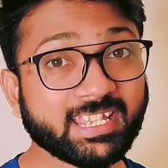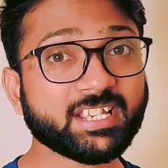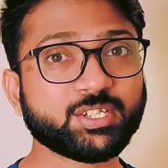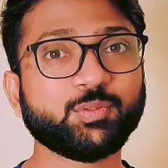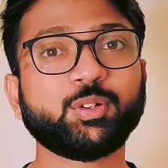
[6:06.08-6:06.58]

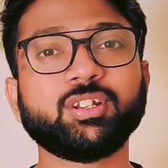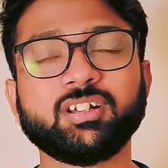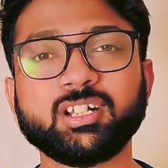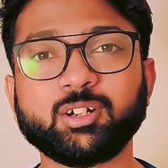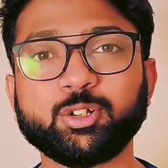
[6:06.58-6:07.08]
In case you
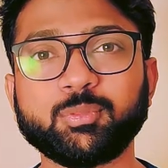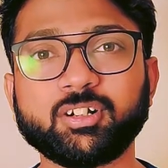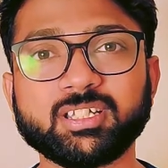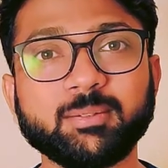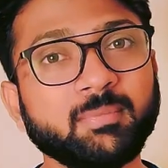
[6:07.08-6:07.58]
want to learn
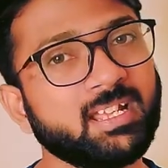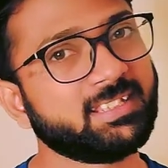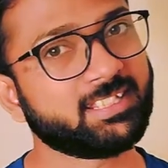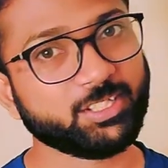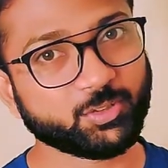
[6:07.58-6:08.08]
all about
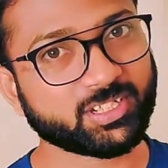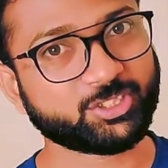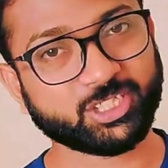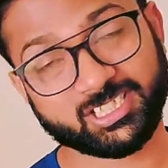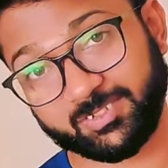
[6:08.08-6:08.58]
them, then
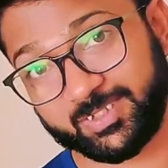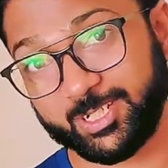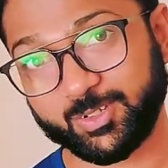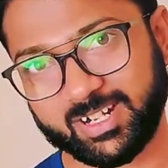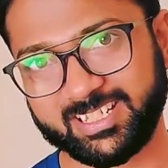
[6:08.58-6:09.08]
you can
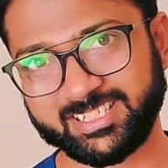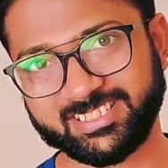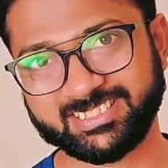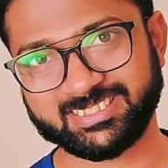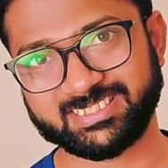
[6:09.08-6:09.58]
check the video
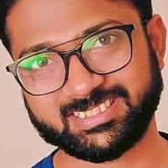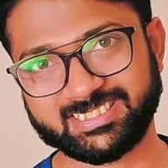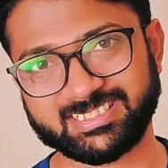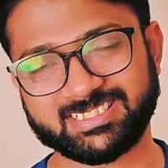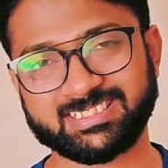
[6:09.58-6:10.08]
right here.
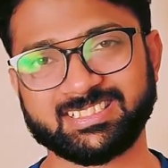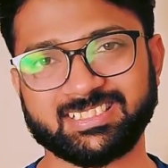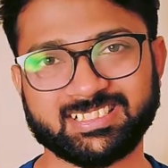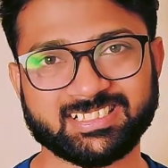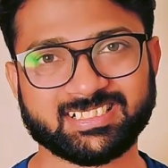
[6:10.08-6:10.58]

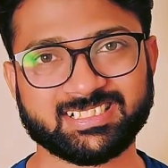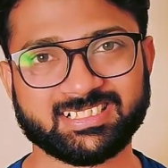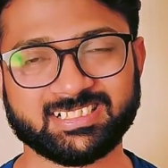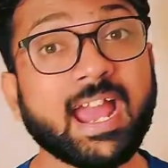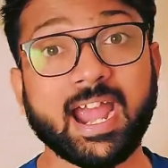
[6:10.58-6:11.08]

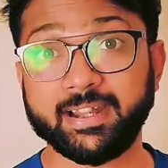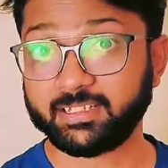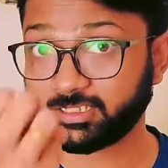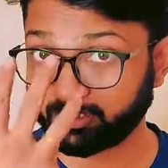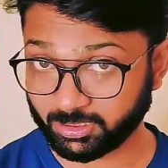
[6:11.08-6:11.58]

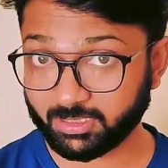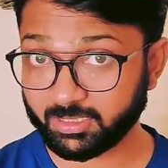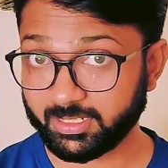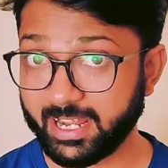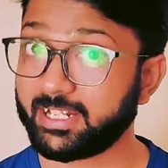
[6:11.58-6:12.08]
And the
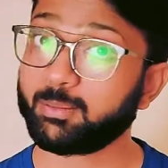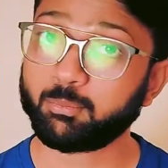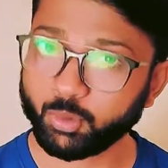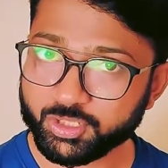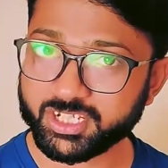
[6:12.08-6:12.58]
third and the
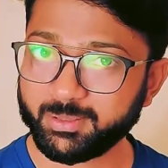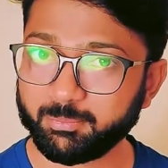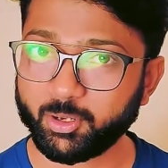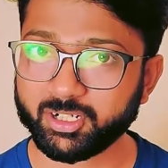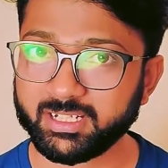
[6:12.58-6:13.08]
most
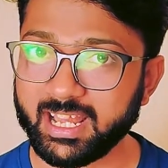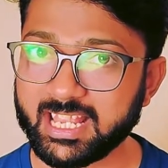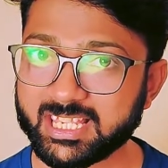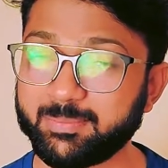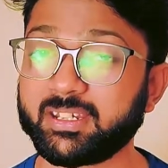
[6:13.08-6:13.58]
important
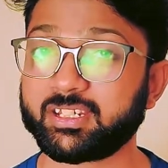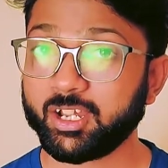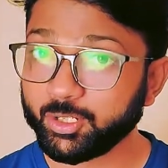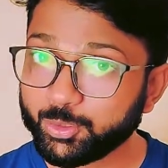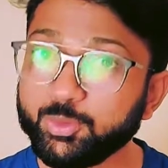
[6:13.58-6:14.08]
aspect
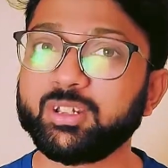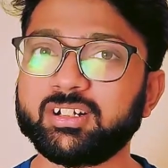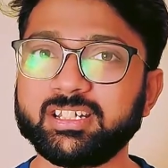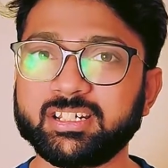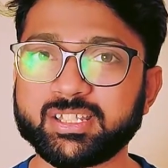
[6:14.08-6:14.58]
to
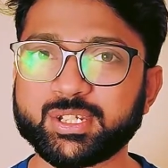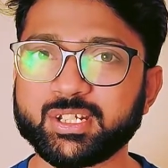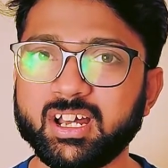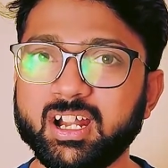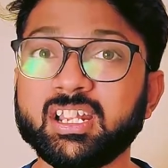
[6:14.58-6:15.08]
learning
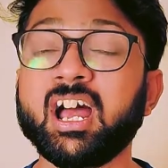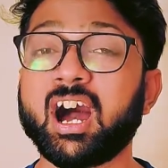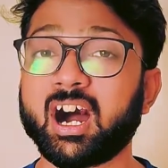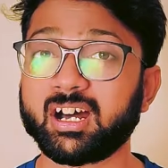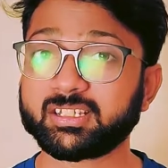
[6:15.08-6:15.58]
digital art
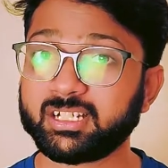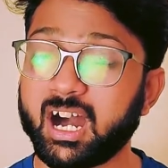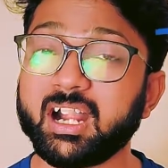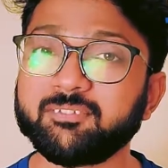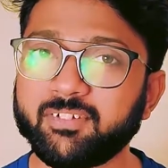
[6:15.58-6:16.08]
are the
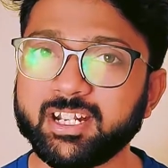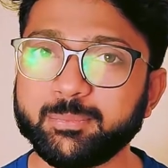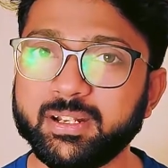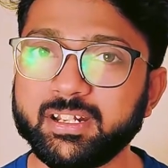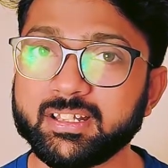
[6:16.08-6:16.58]
art
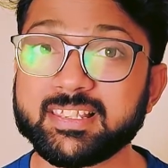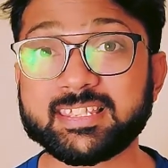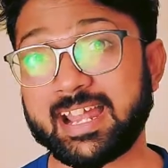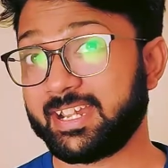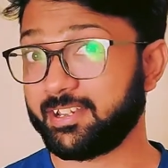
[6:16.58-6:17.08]

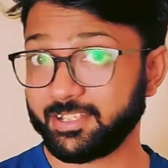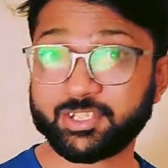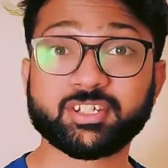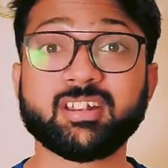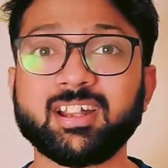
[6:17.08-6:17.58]
fundamentals and
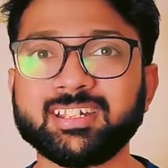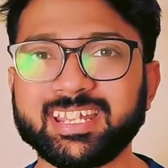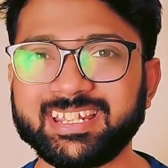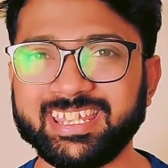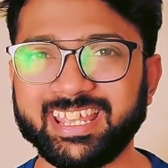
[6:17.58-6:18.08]
digital art
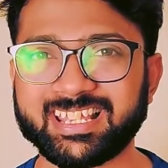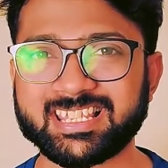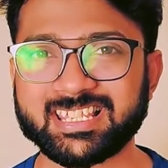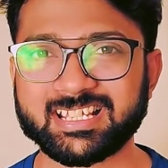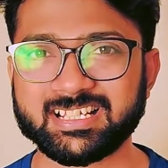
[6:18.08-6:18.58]

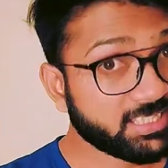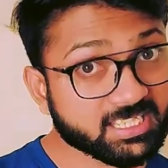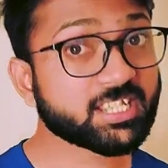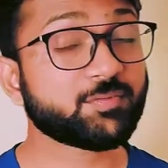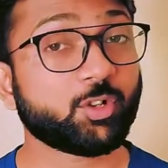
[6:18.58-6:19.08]
techniques.
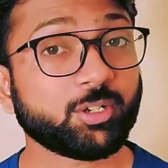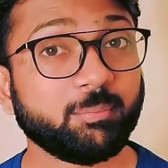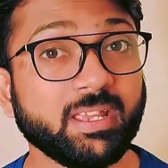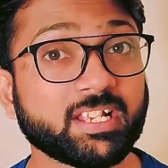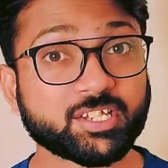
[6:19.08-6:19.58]
This is what
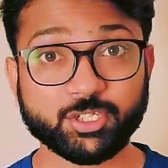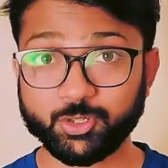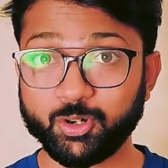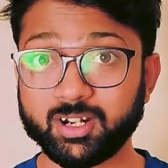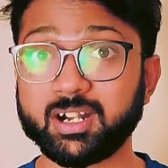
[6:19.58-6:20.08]
makes
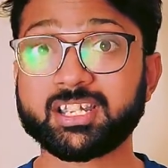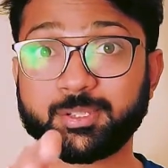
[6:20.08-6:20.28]
your art